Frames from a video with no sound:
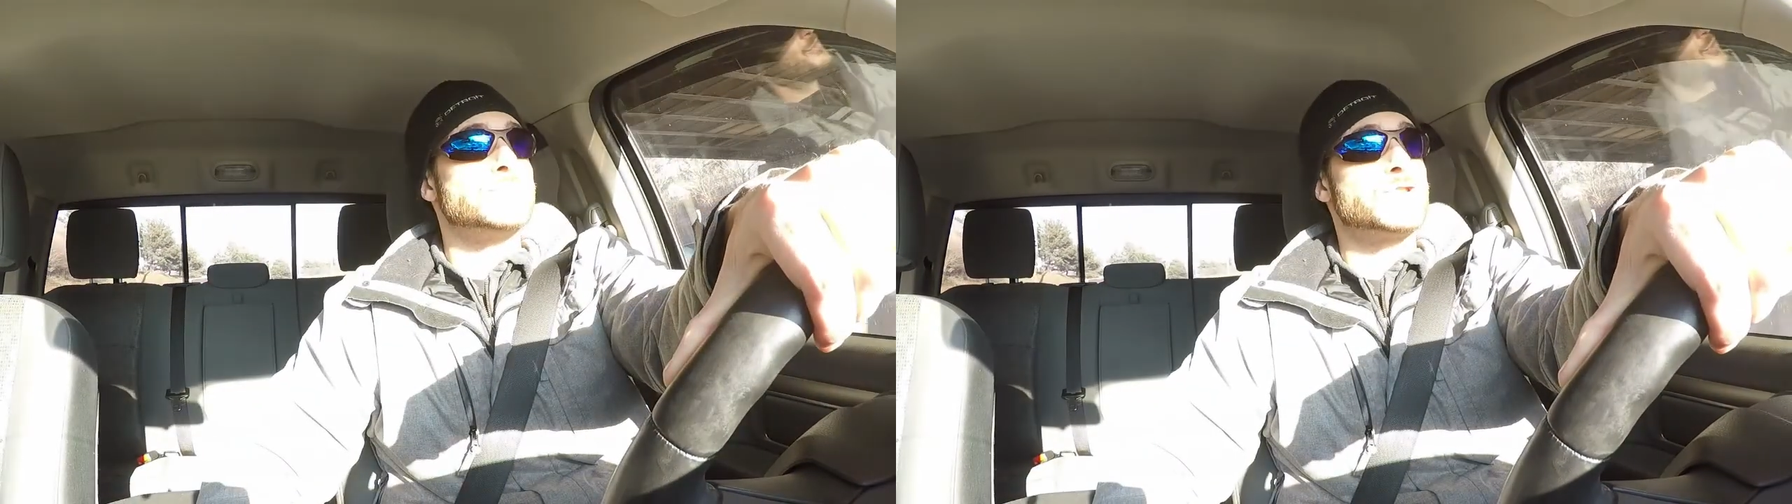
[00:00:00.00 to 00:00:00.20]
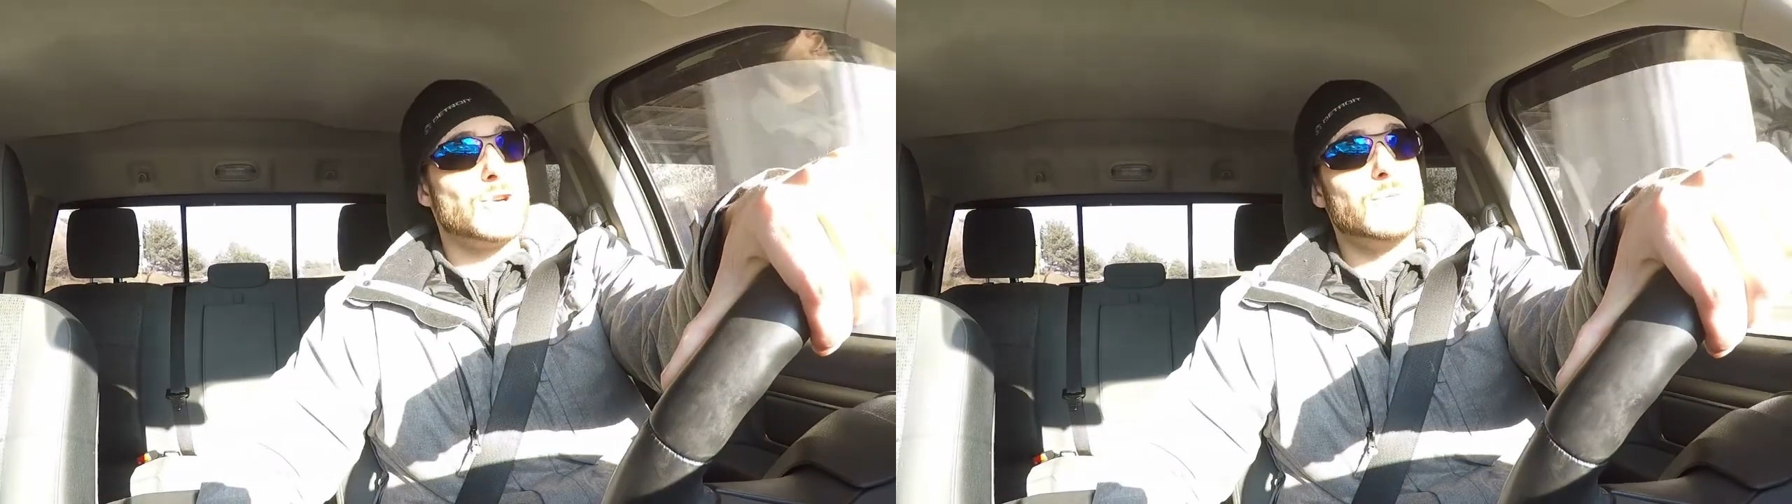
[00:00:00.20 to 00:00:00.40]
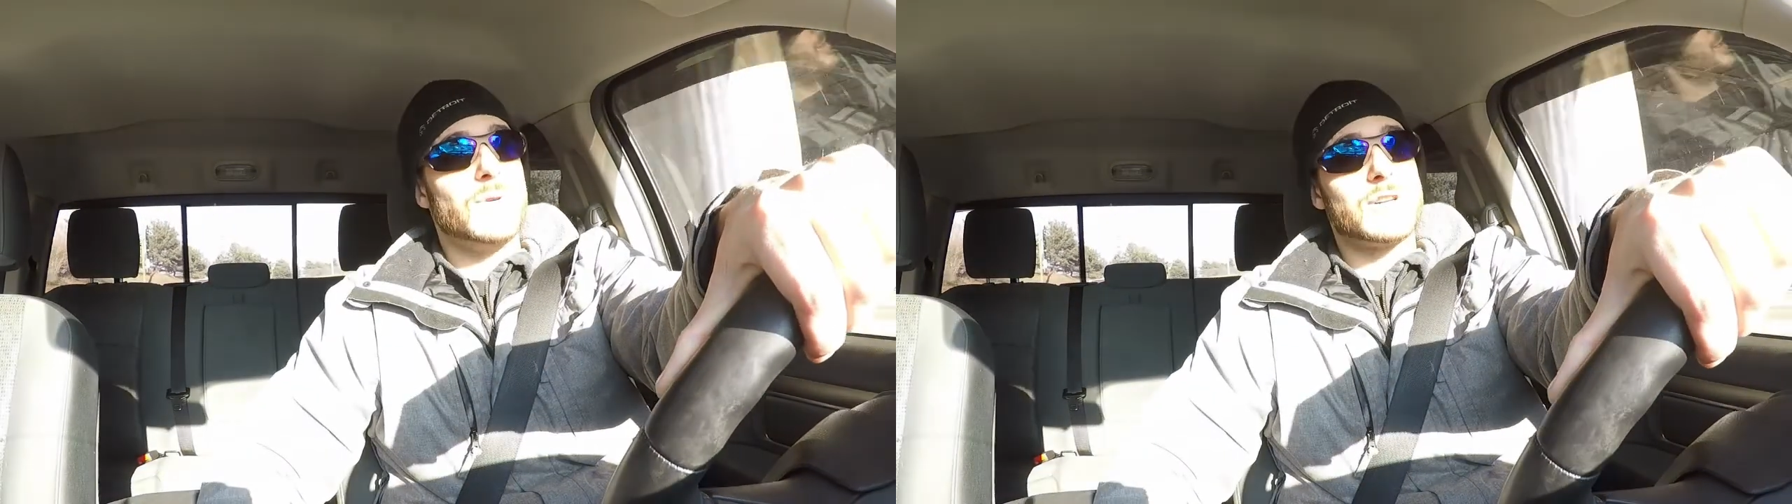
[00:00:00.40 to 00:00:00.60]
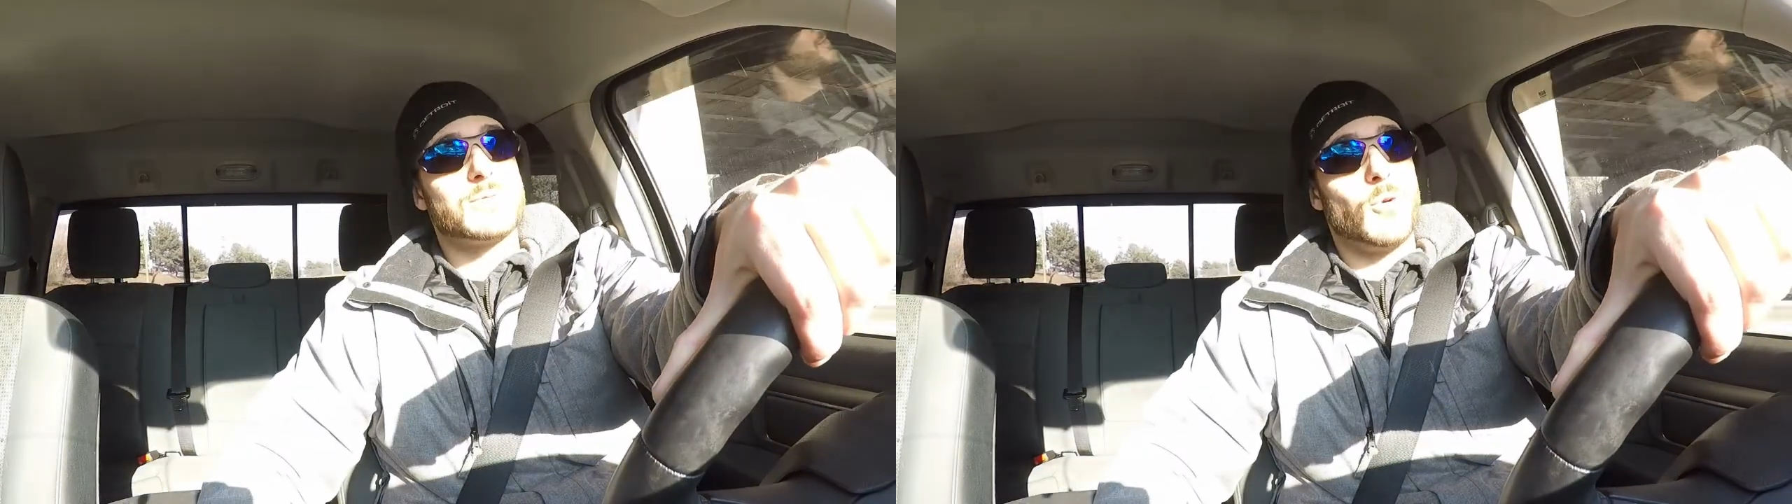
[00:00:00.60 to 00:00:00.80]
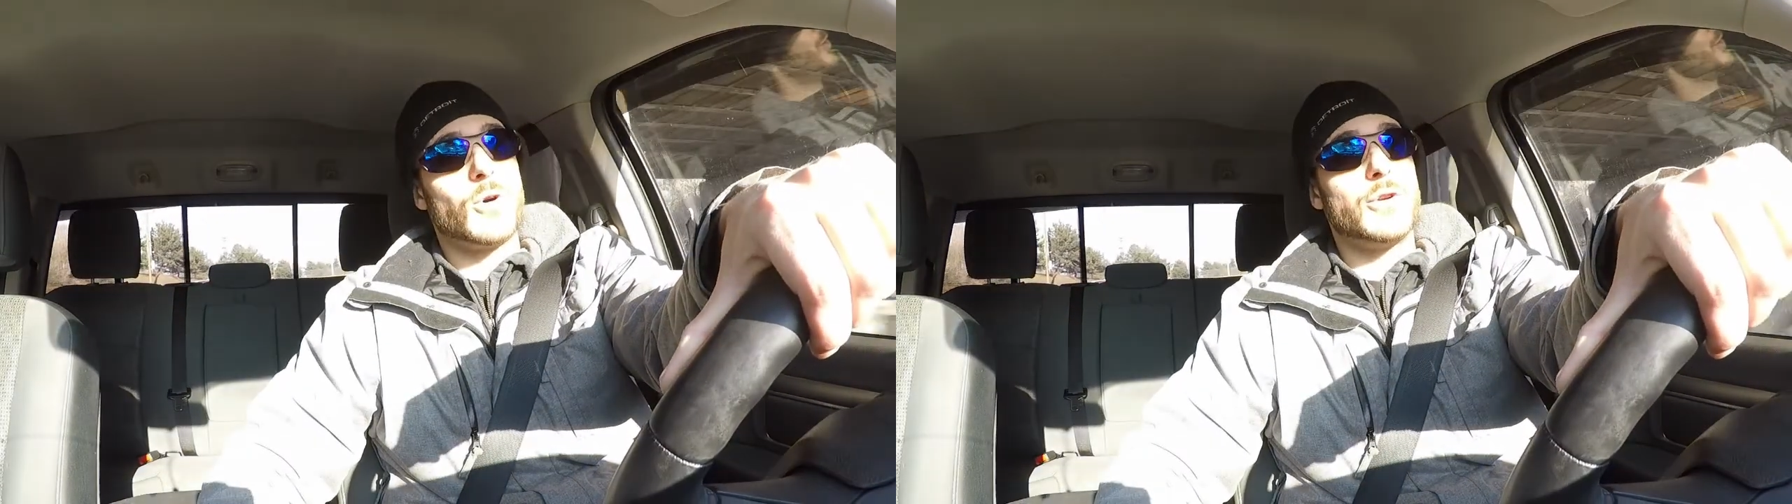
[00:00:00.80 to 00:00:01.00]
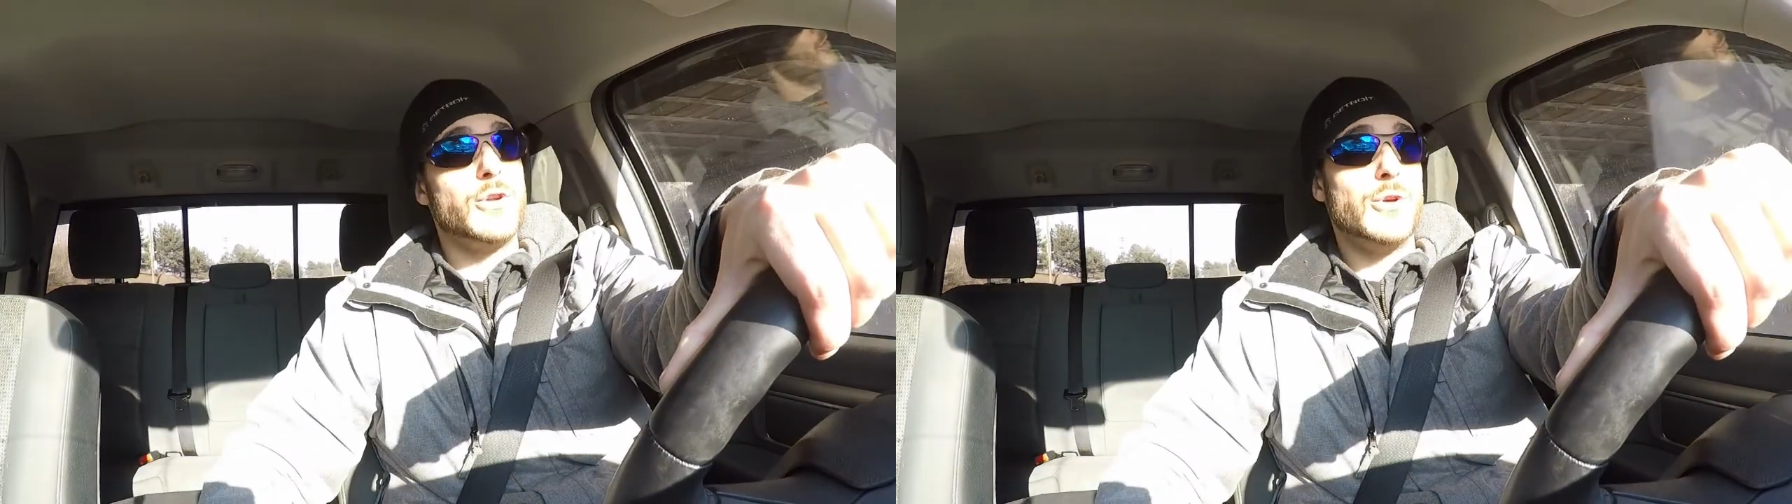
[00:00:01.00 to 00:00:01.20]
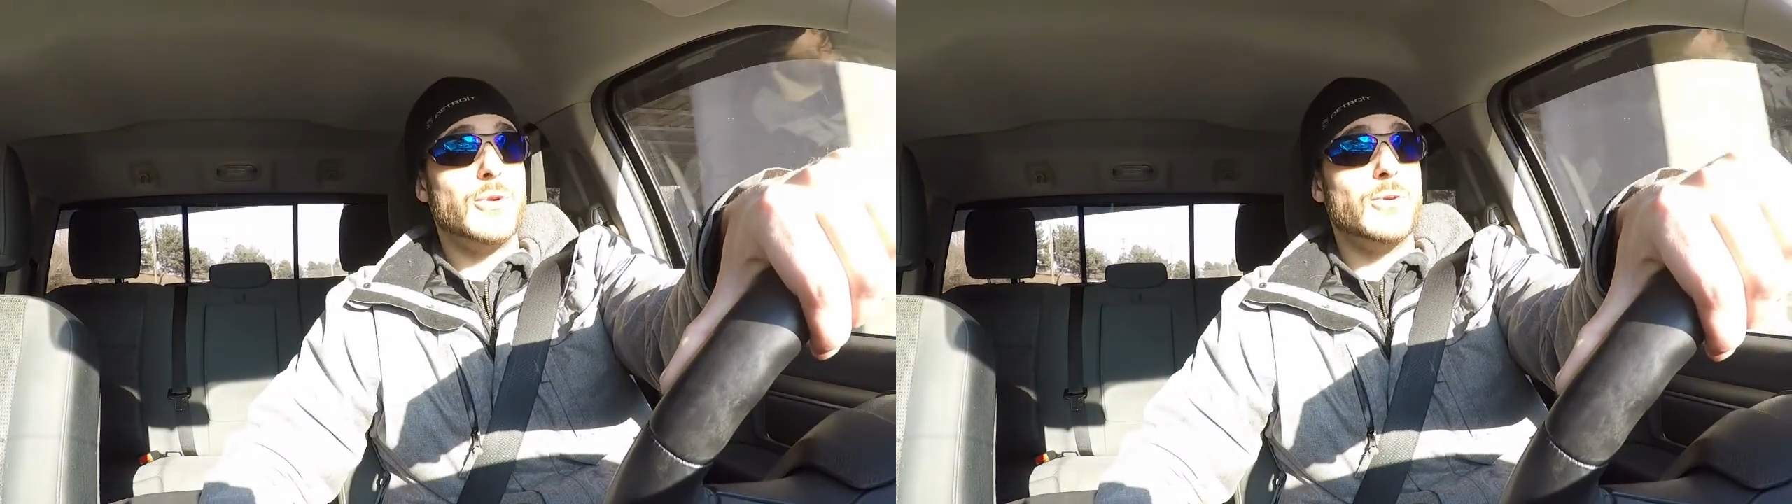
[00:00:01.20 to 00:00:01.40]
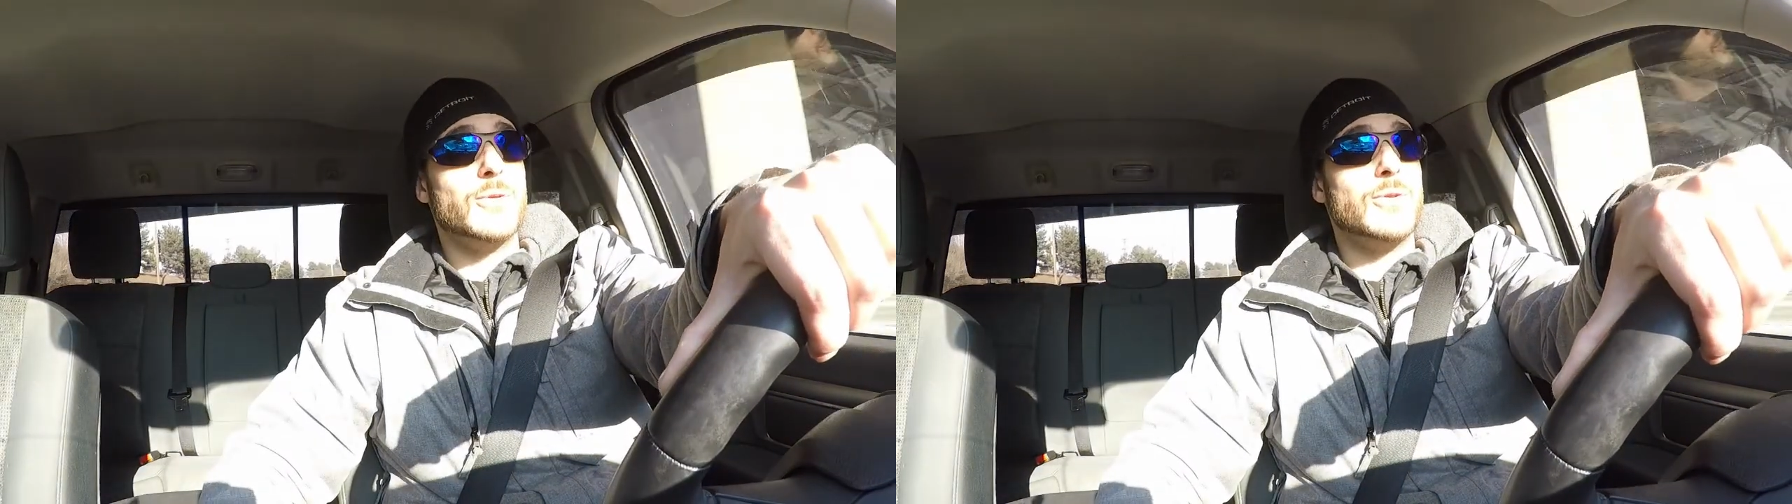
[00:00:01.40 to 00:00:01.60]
too much more new